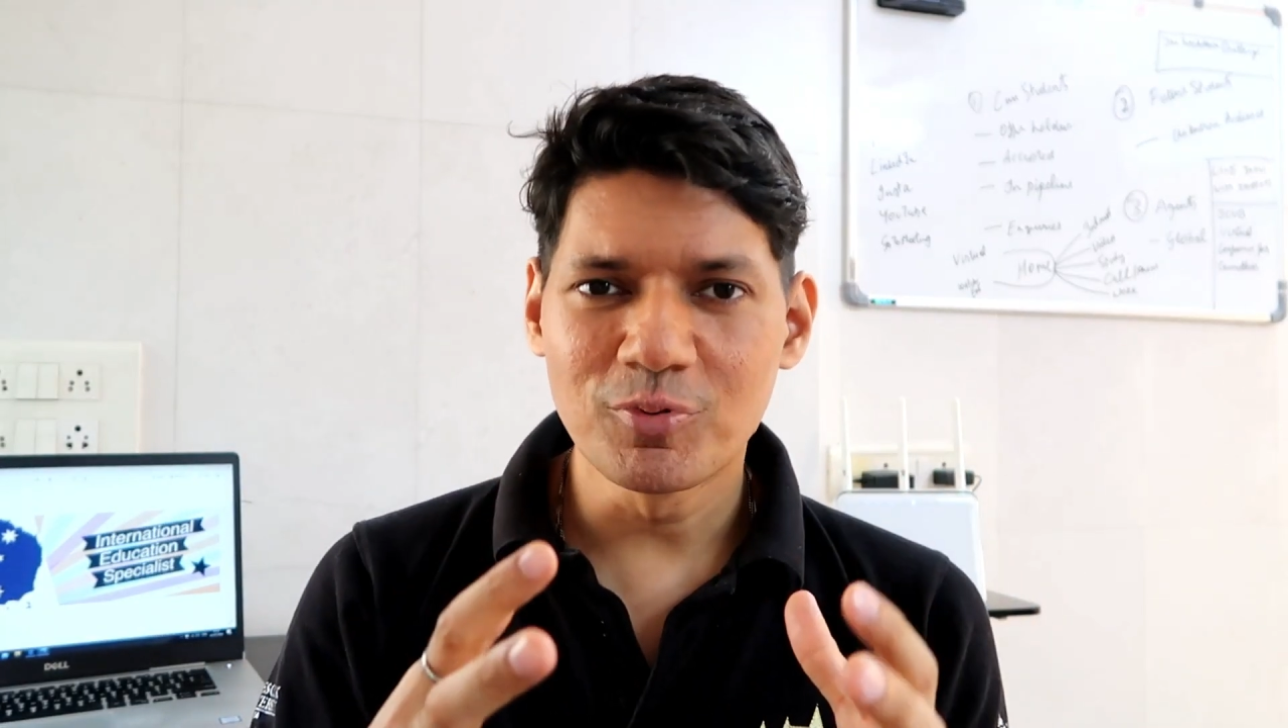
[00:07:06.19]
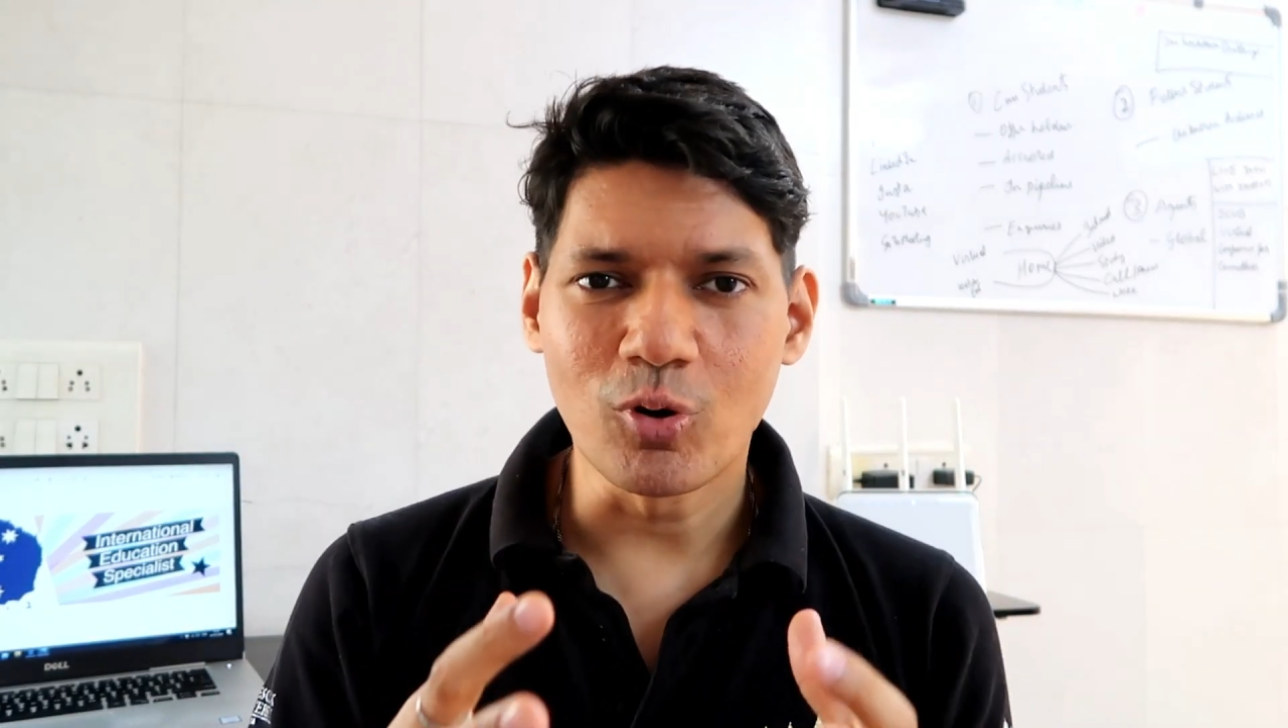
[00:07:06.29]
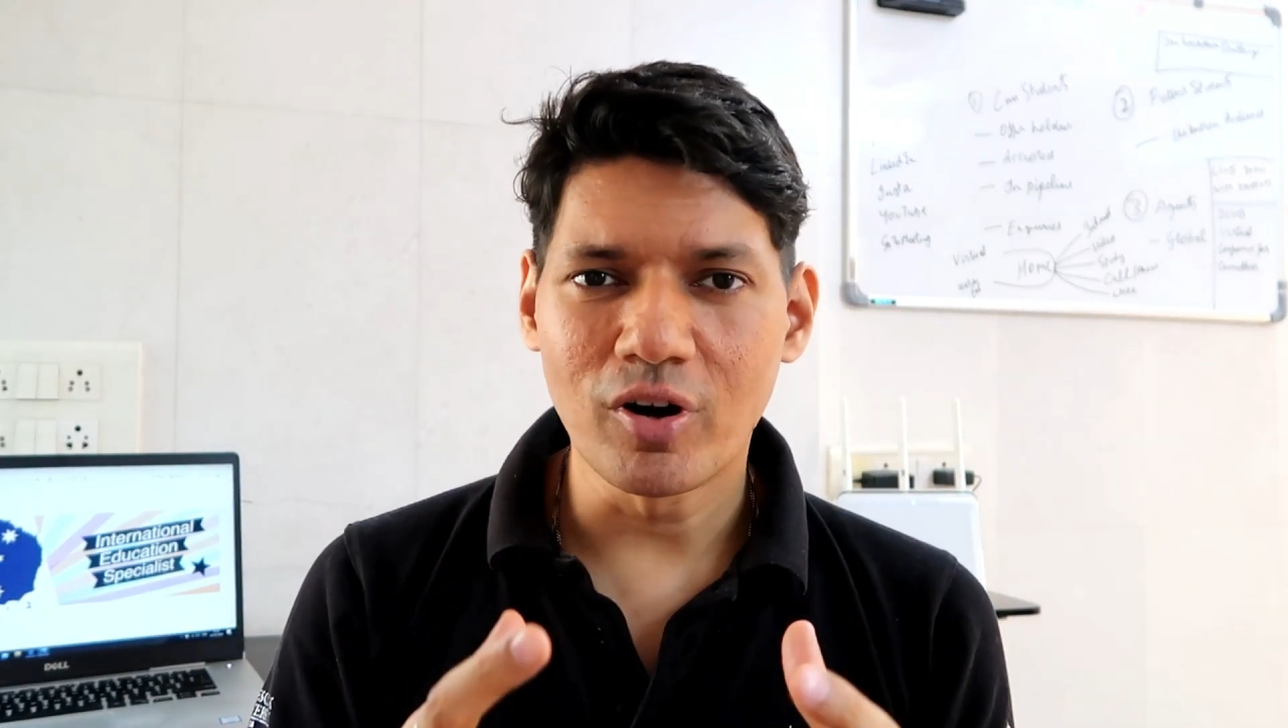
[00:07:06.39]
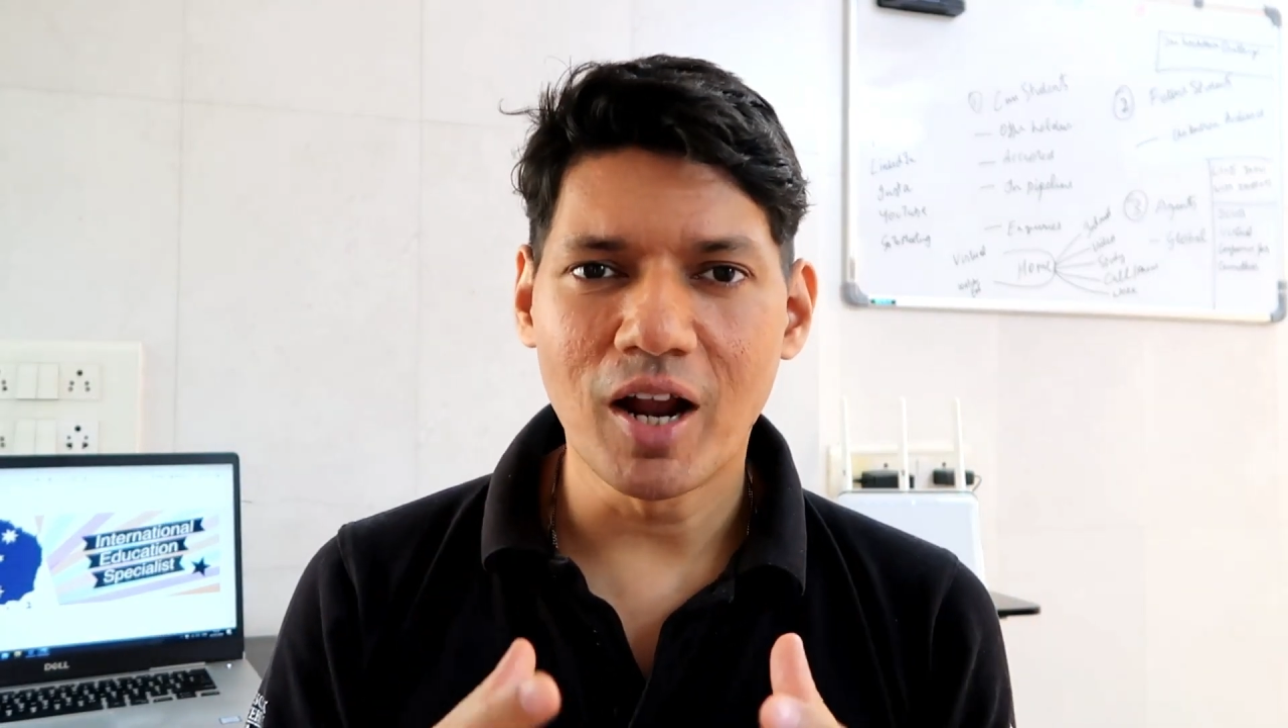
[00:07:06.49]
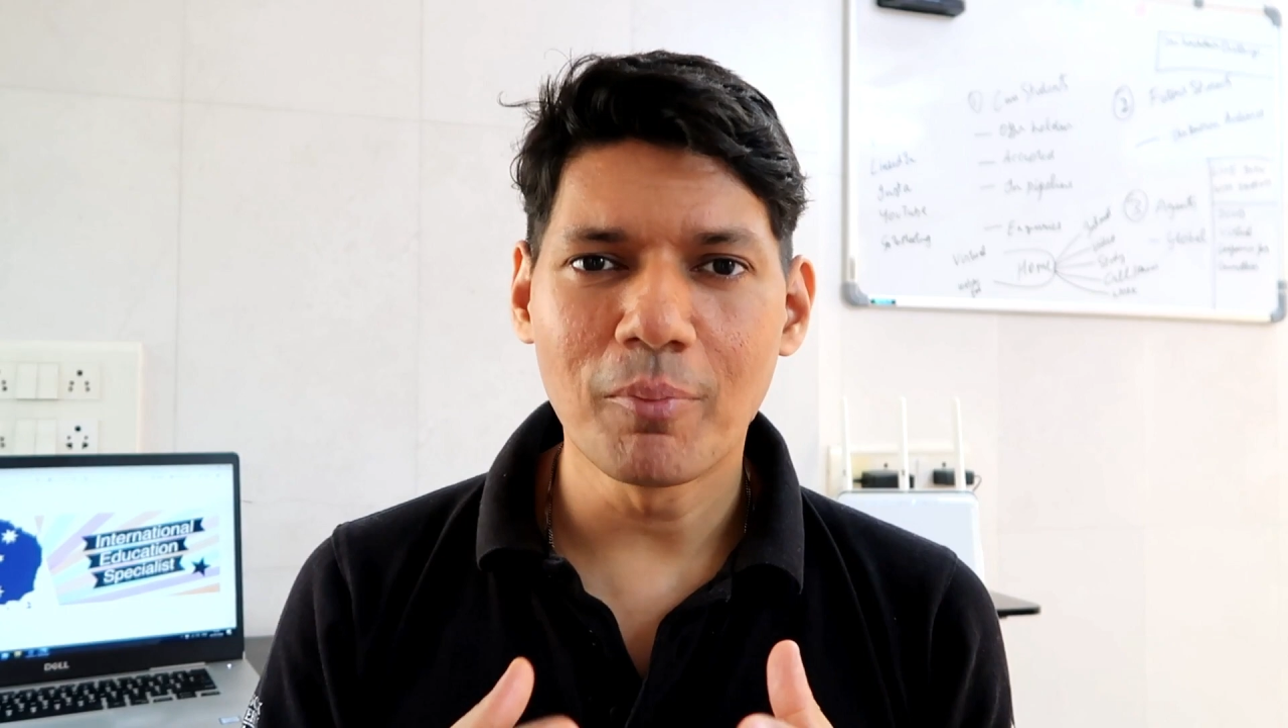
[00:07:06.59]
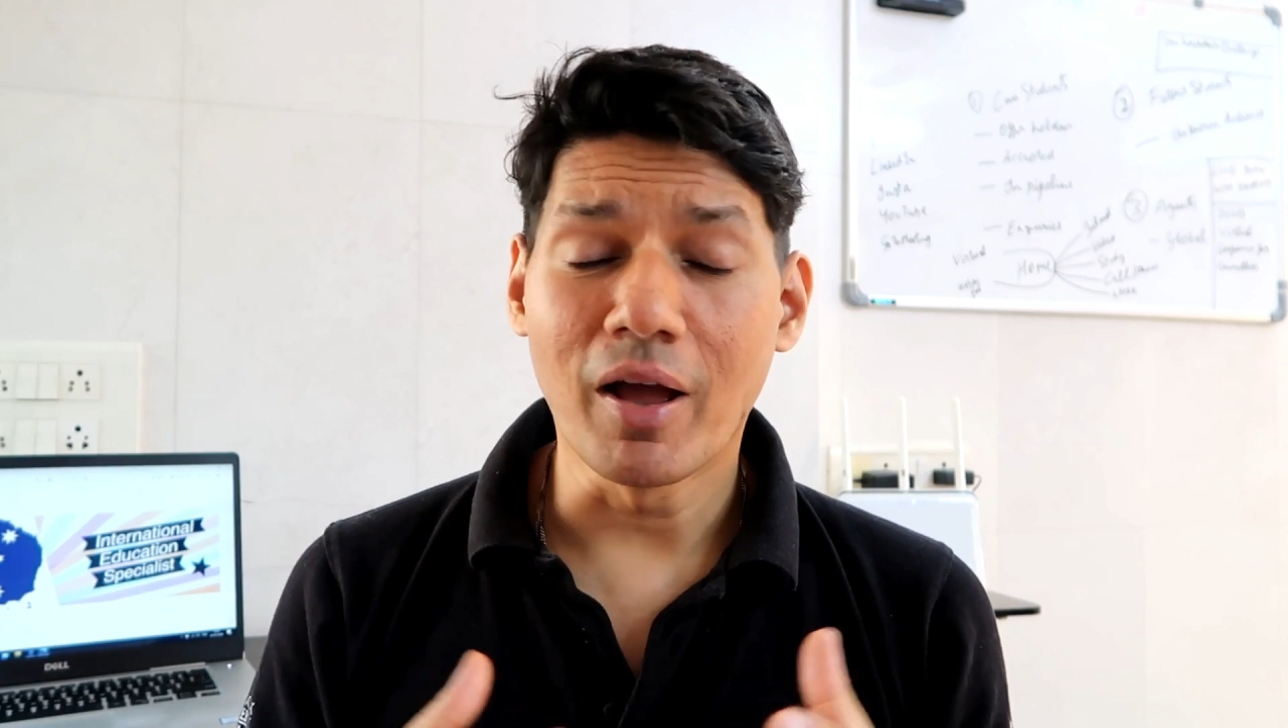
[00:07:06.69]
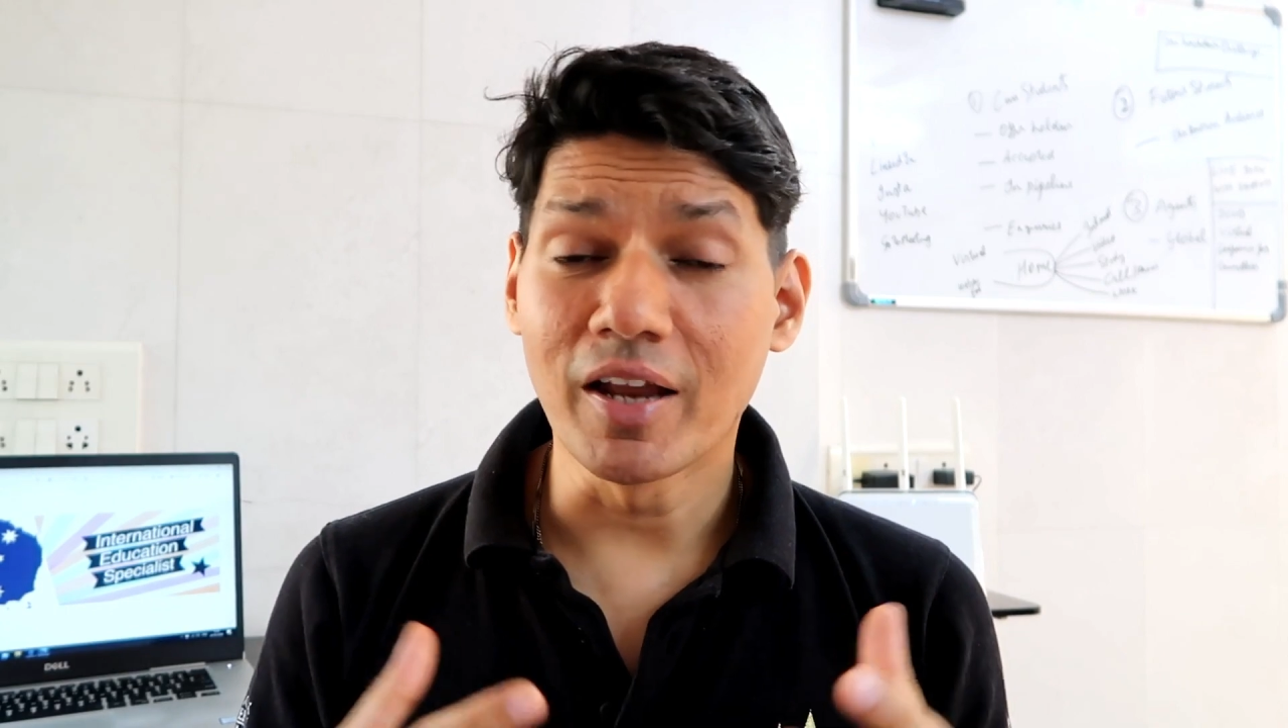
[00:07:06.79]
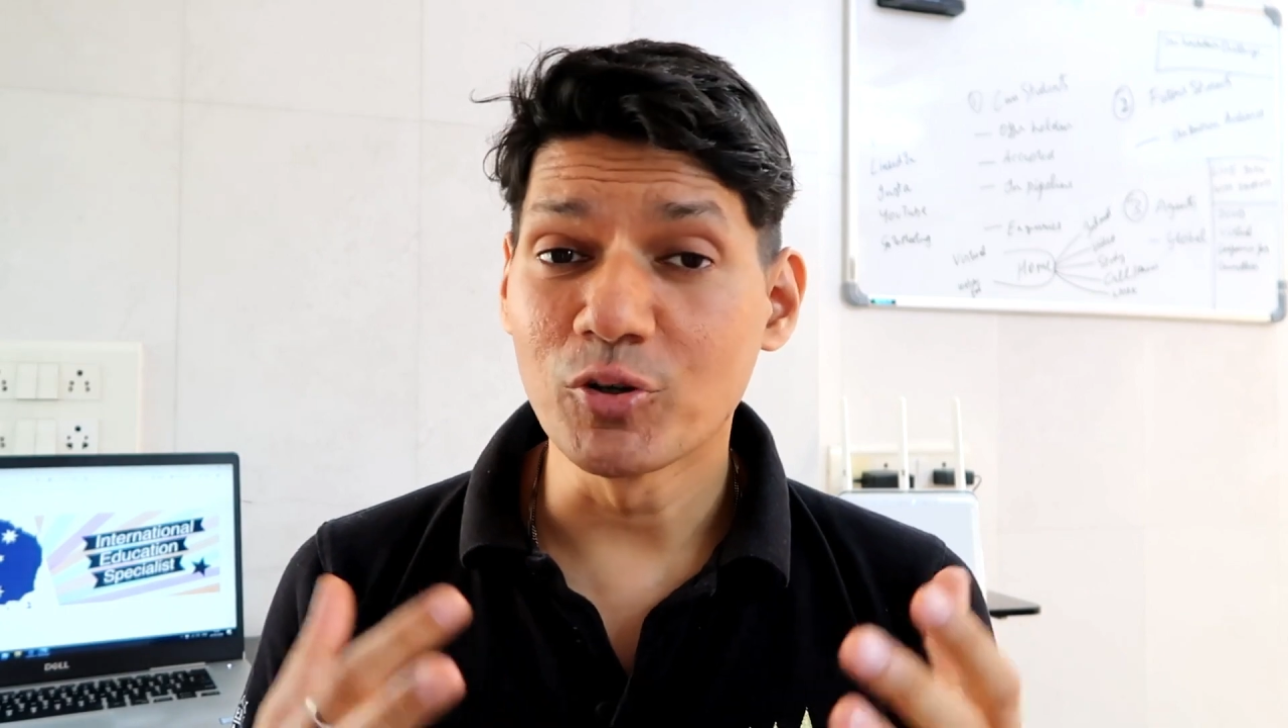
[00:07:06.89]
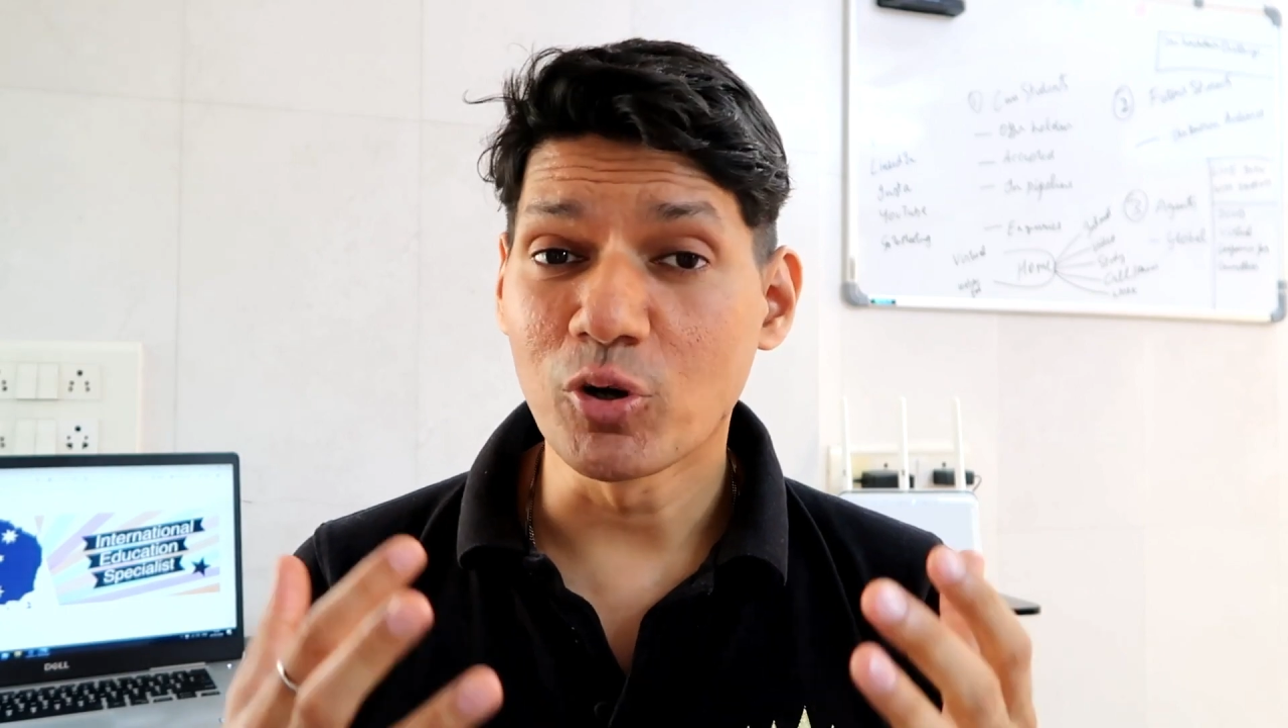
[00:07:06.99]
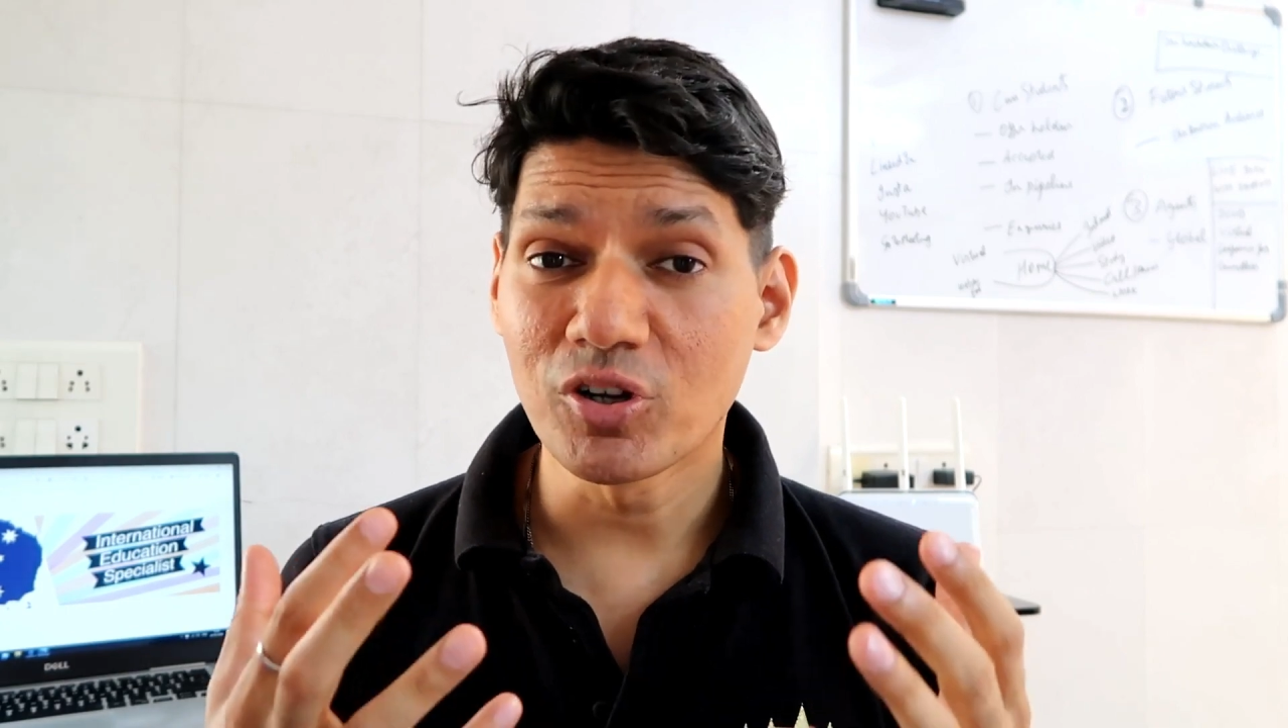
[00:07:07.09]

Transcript: program and your